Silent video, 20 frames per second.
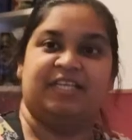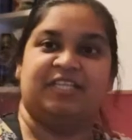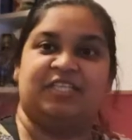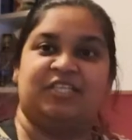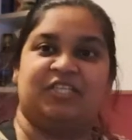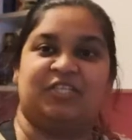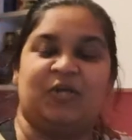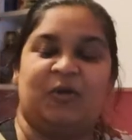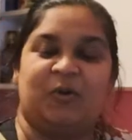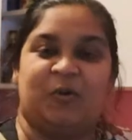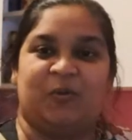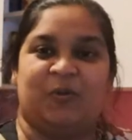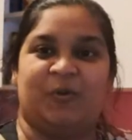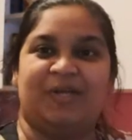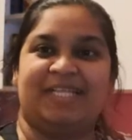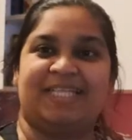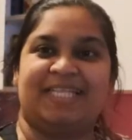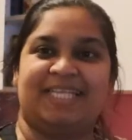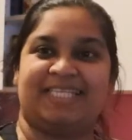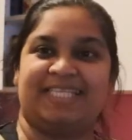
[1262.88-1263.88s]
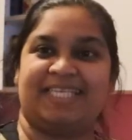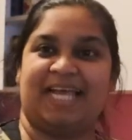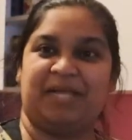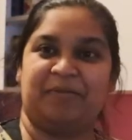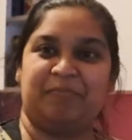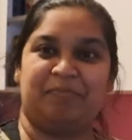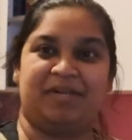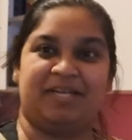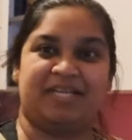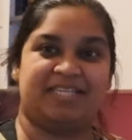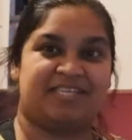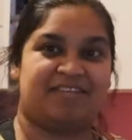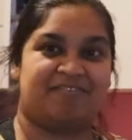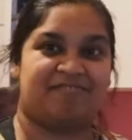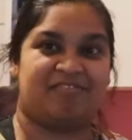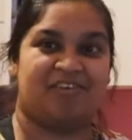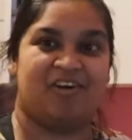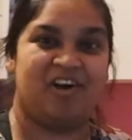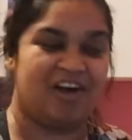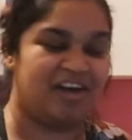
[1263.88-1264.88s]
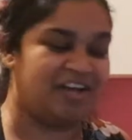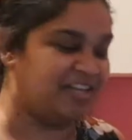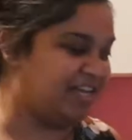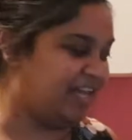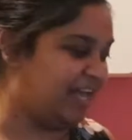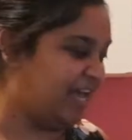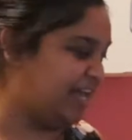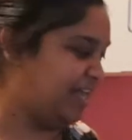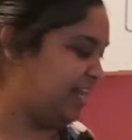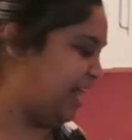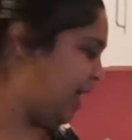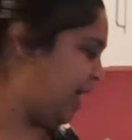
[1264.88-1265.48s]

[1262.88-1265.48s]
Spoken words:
So the 10 minutes have gone and